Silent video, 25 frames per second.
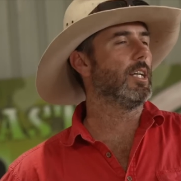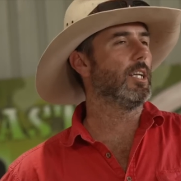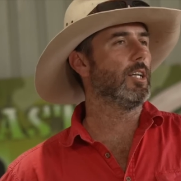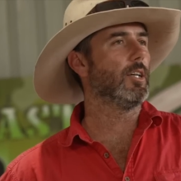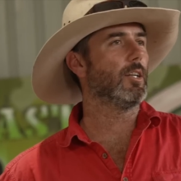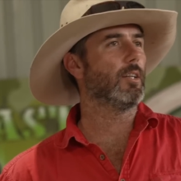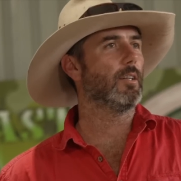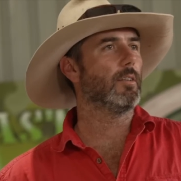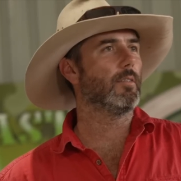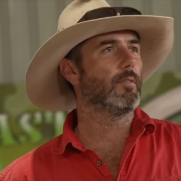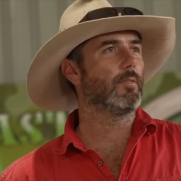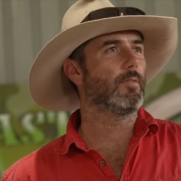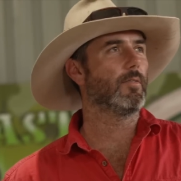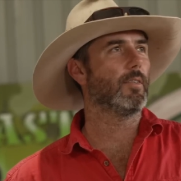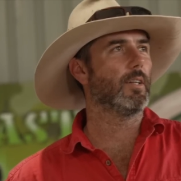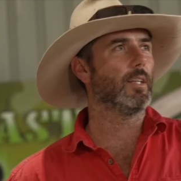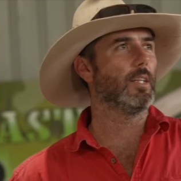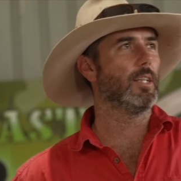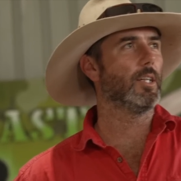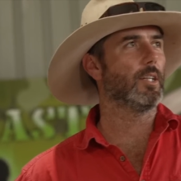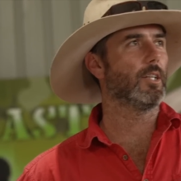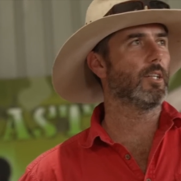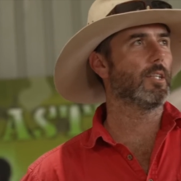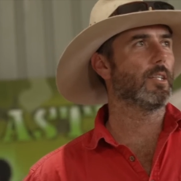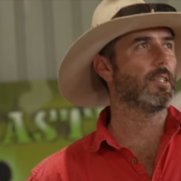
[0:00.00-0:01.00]
A
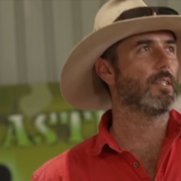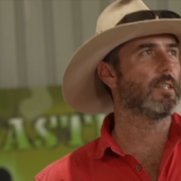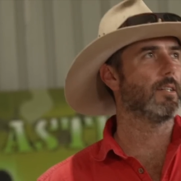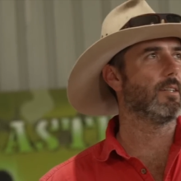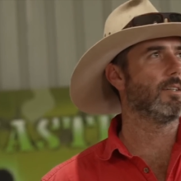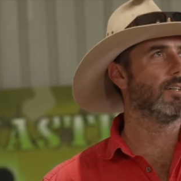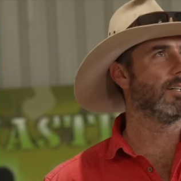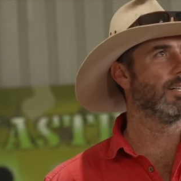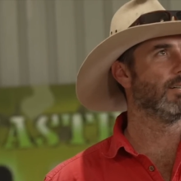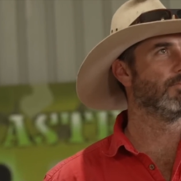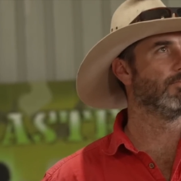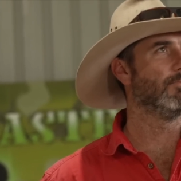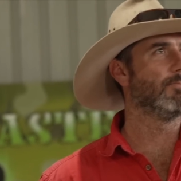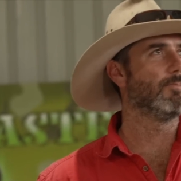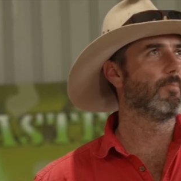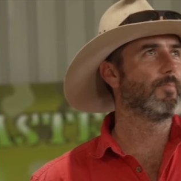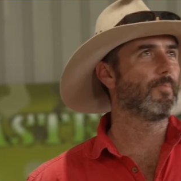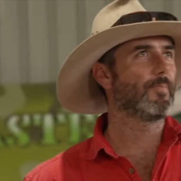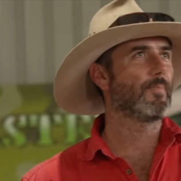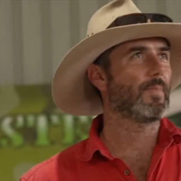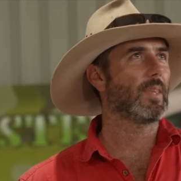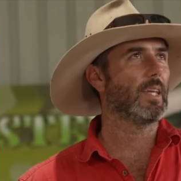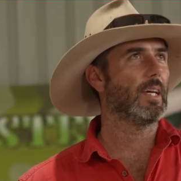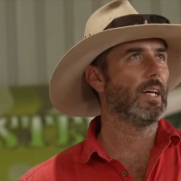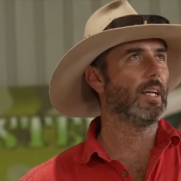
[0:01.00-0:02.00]
lot of the time,
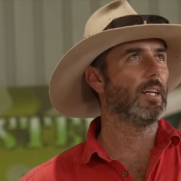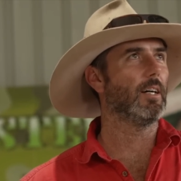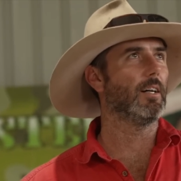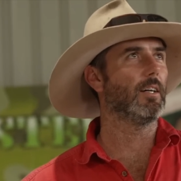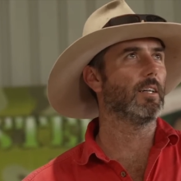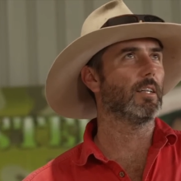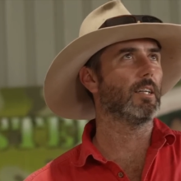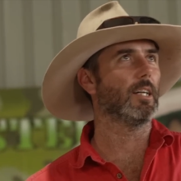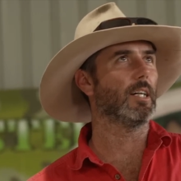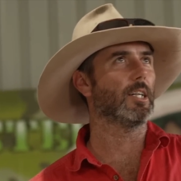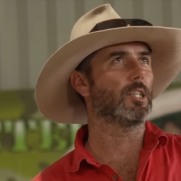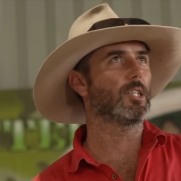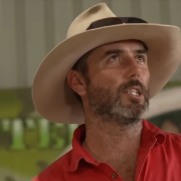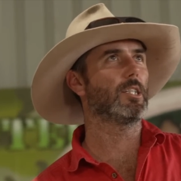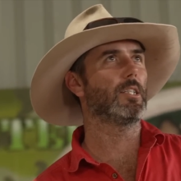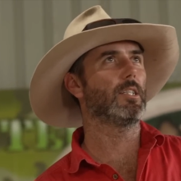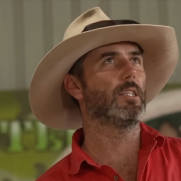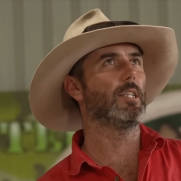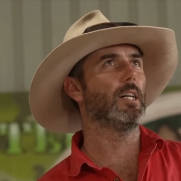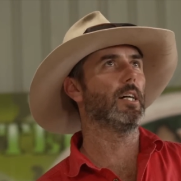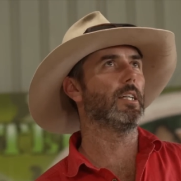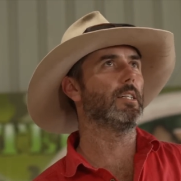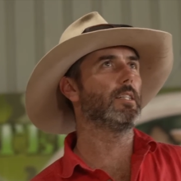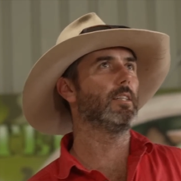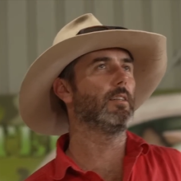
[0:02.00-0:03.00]
and I
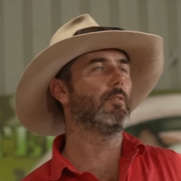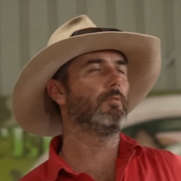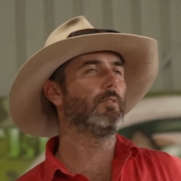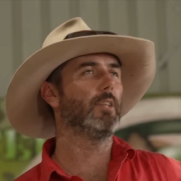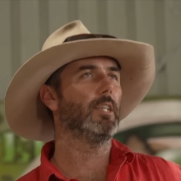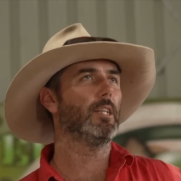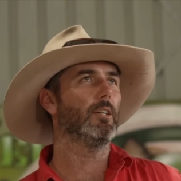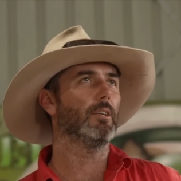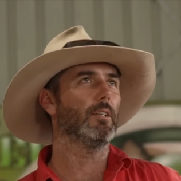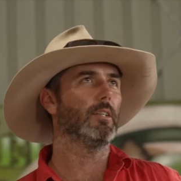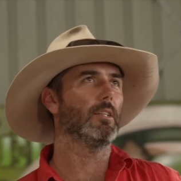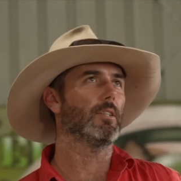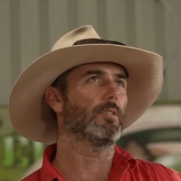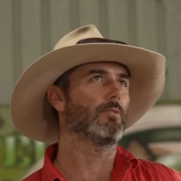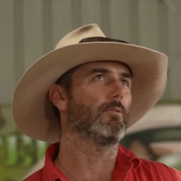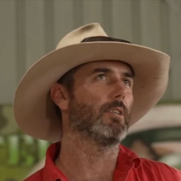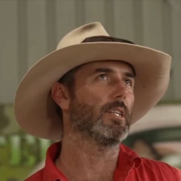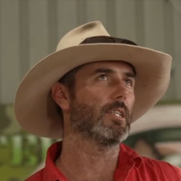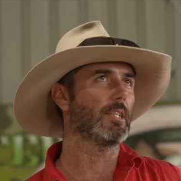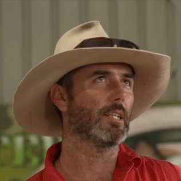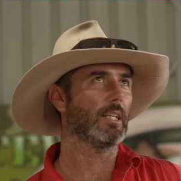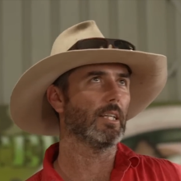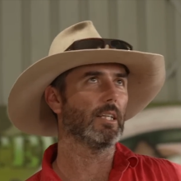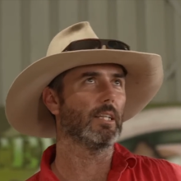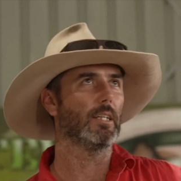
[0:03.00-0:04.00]
did a video on this
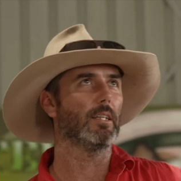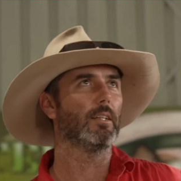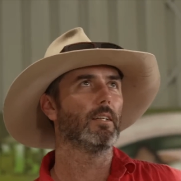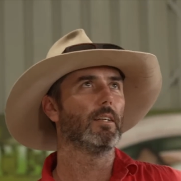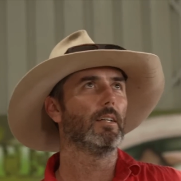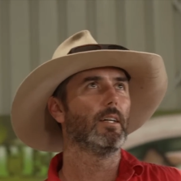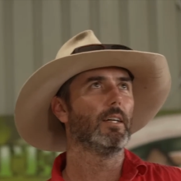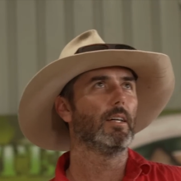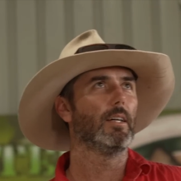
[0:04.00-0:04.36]
recently,